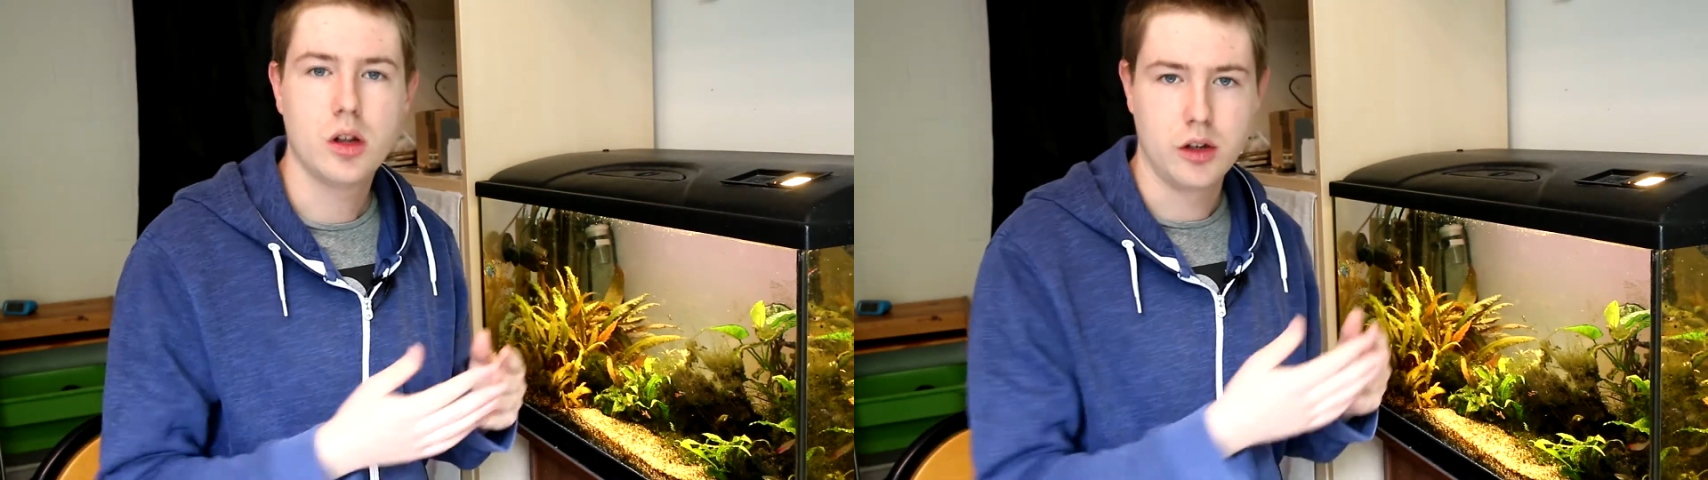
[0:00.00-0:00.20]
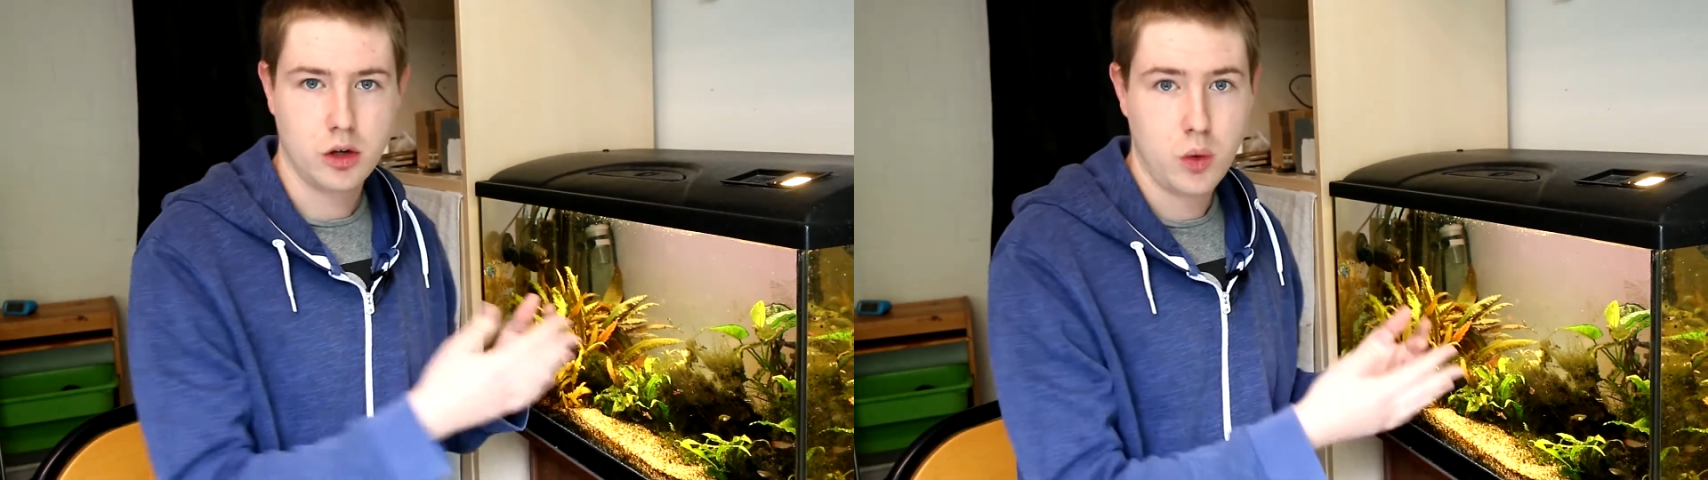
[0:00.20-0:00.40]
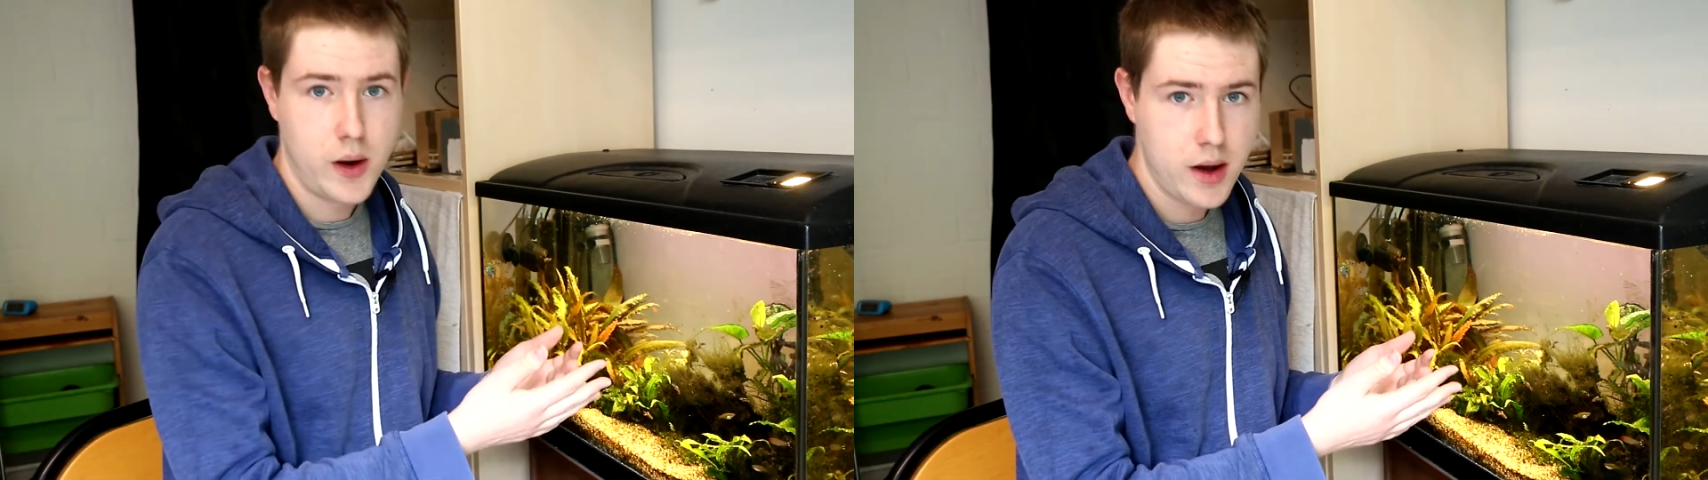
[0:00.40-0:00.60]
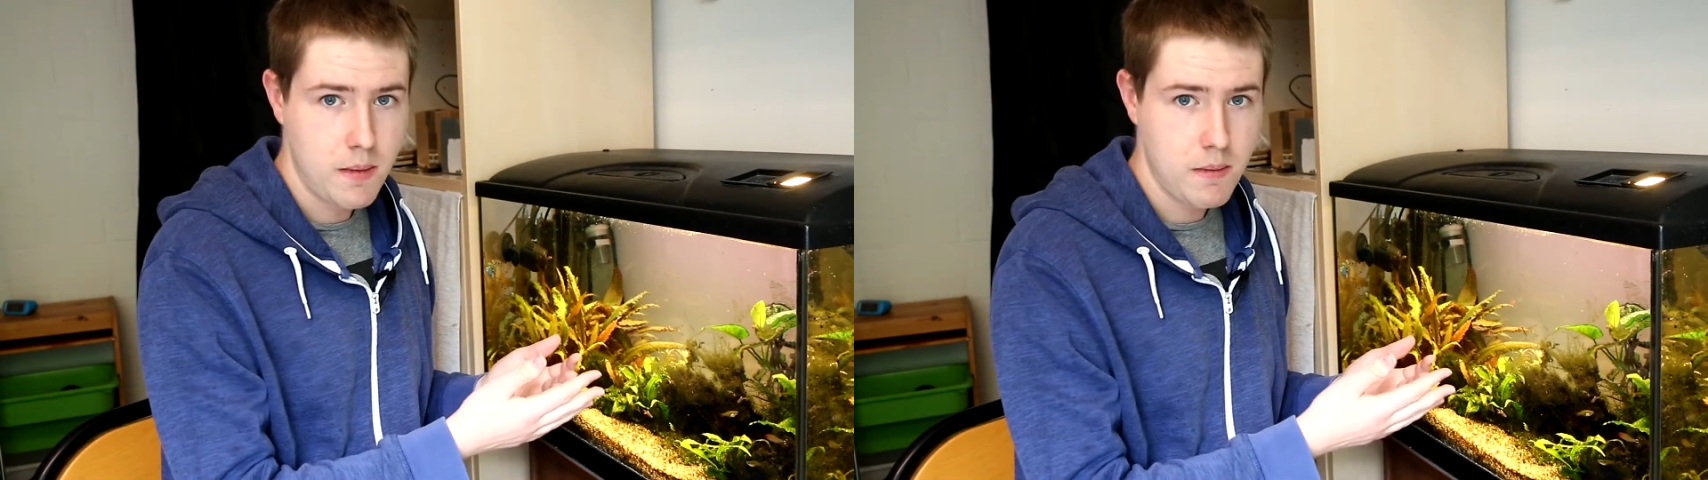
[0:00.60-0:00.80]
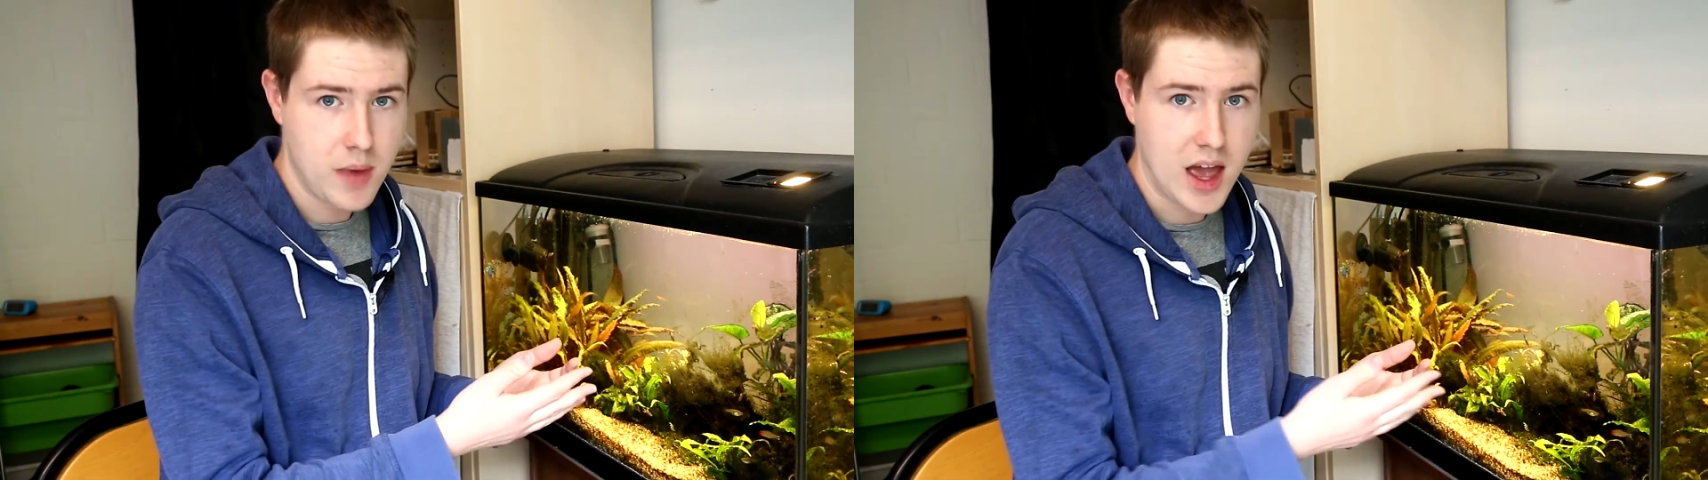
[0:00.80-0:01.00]
an
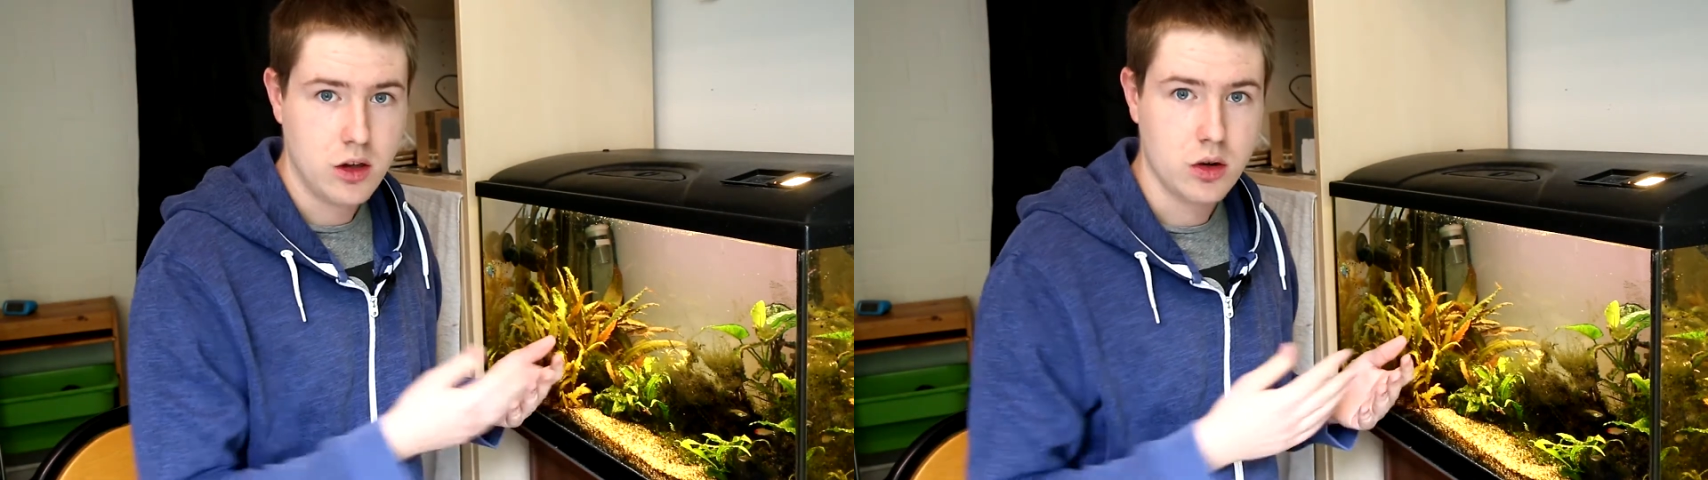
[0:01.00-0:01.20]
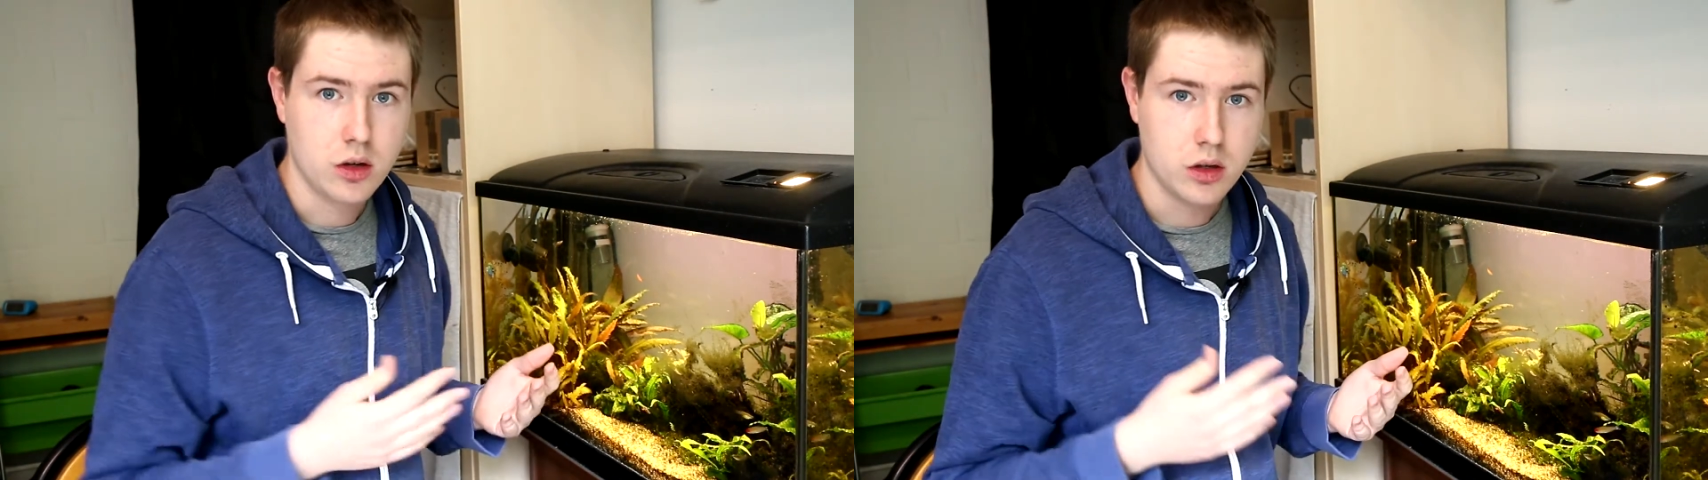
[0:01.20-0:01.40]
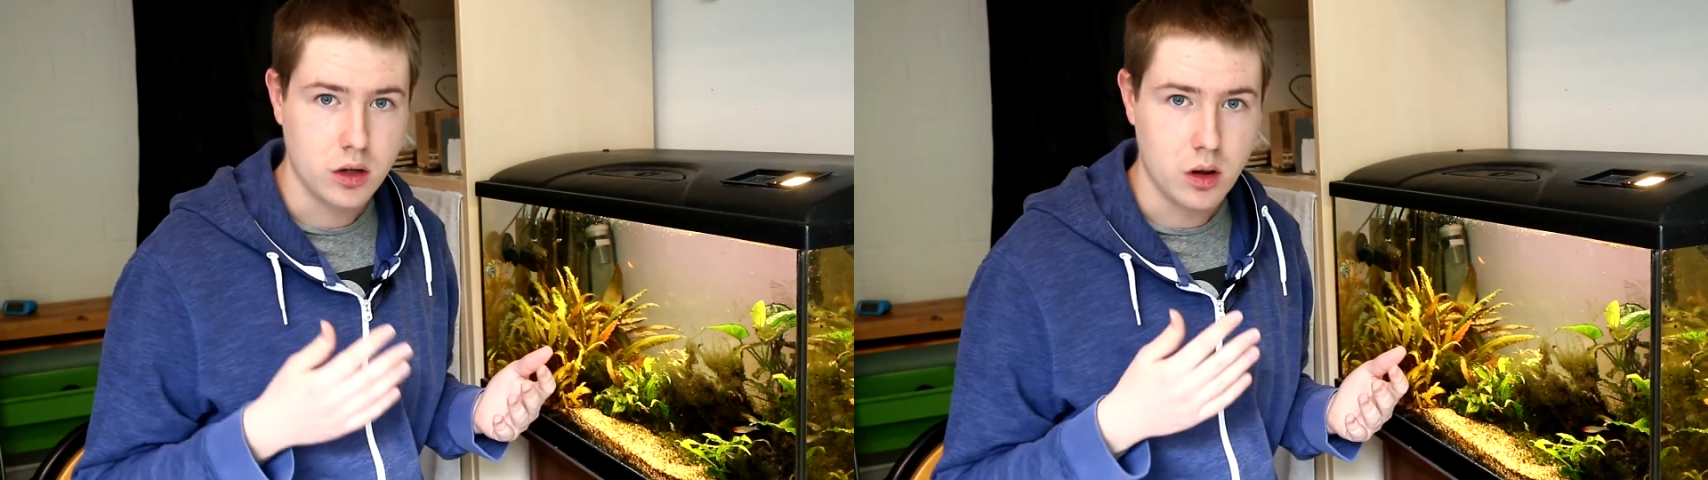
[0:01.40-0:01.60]
aquarium and you're